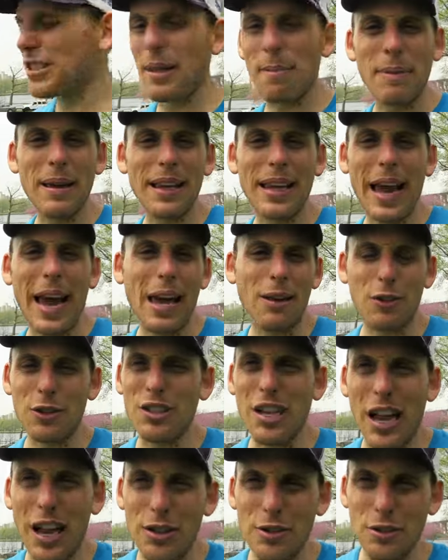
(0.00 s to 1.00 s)
as the big
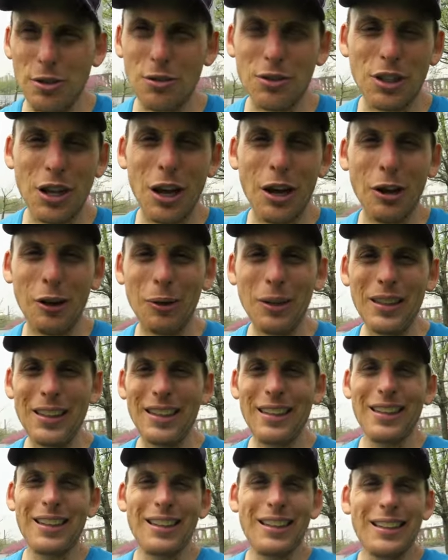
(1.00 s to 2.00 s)
advertisers go,
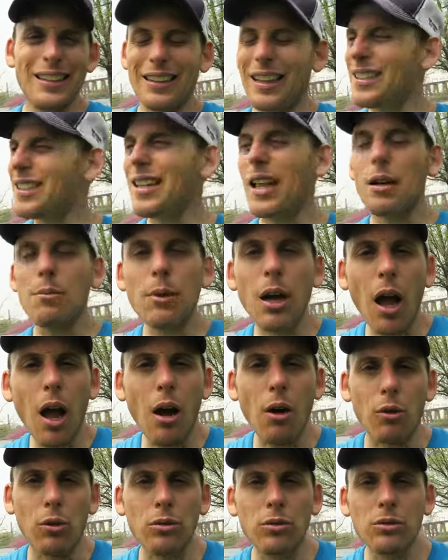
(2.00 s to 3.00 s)
let's let them
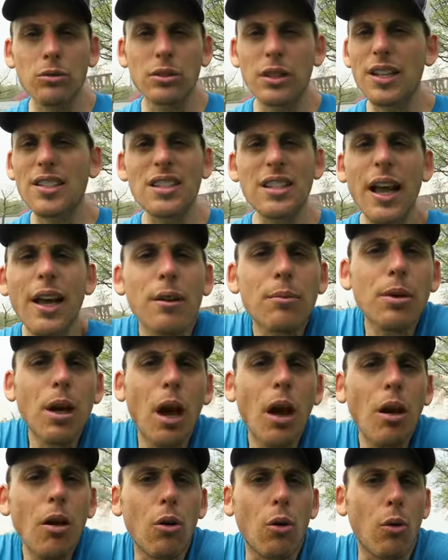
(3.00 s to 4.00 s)
go. Let's let them
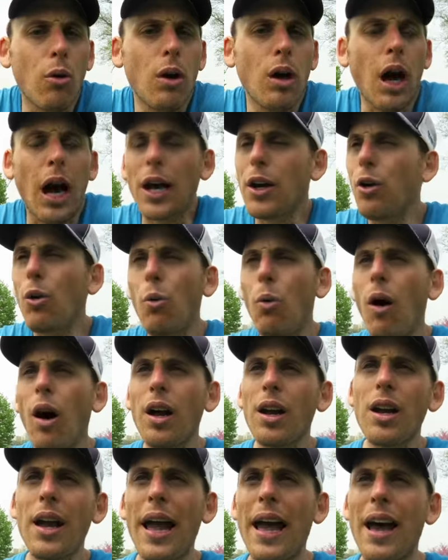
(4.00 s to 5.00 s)
go. I don't
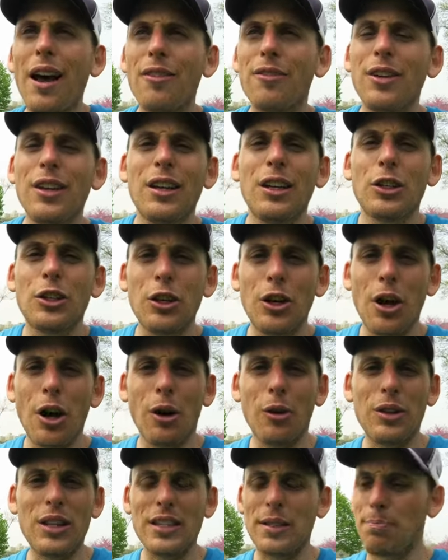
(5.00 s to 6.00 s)
want to have, you
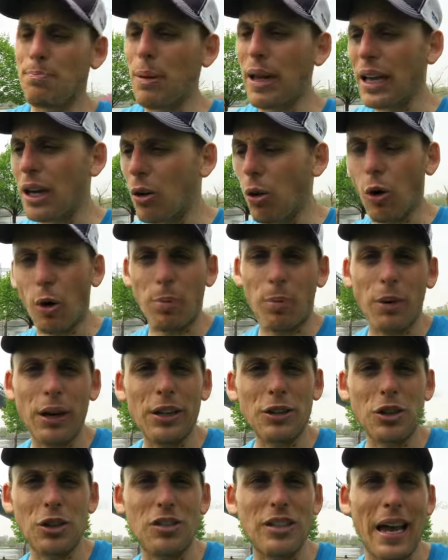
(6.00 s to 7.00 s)
know, these big
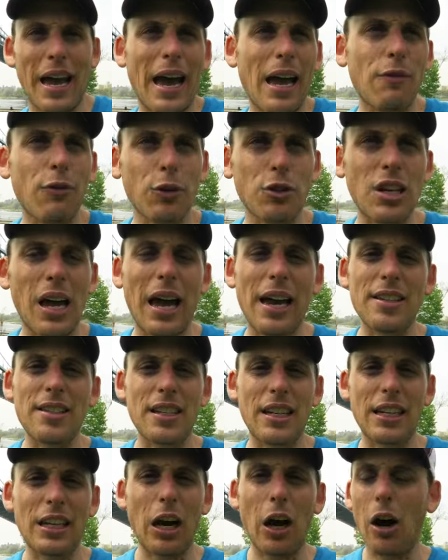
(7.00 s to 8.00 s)
corporations
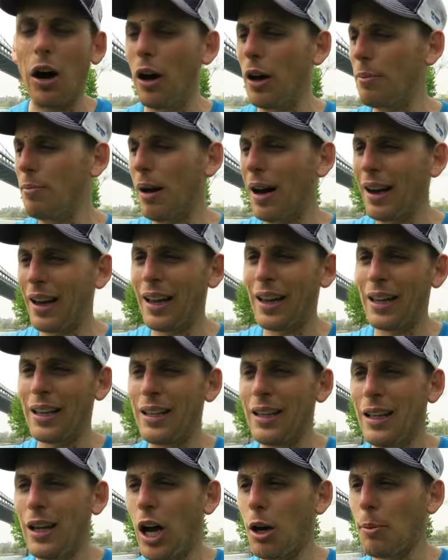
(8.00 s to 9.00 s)
advertising on
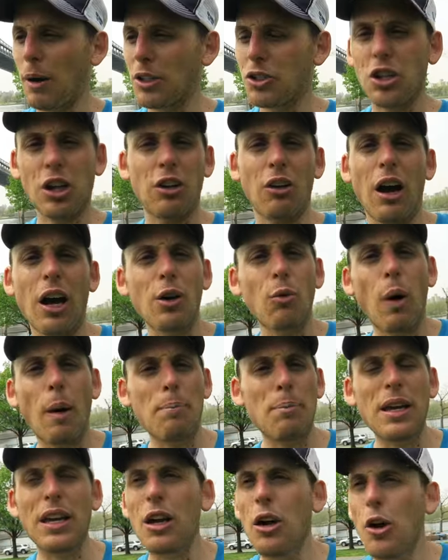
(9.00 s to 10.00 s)
my channel. I don't
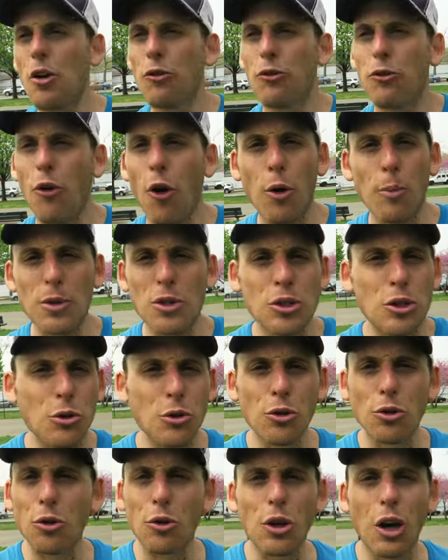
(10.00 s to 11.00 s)
want big
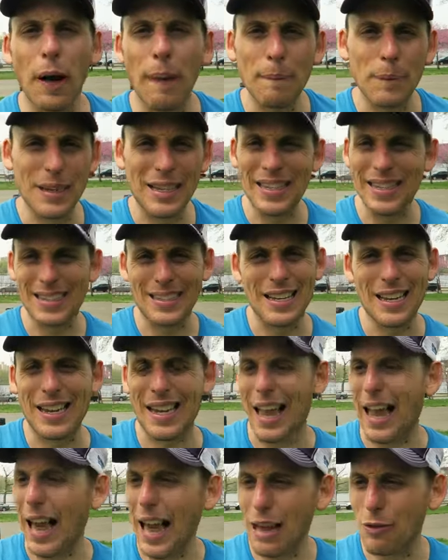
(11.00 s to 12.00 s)
pharmaceutical companies
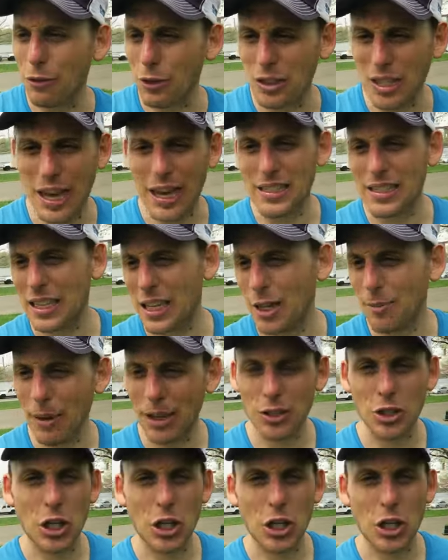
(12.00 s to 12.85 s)
advertising on my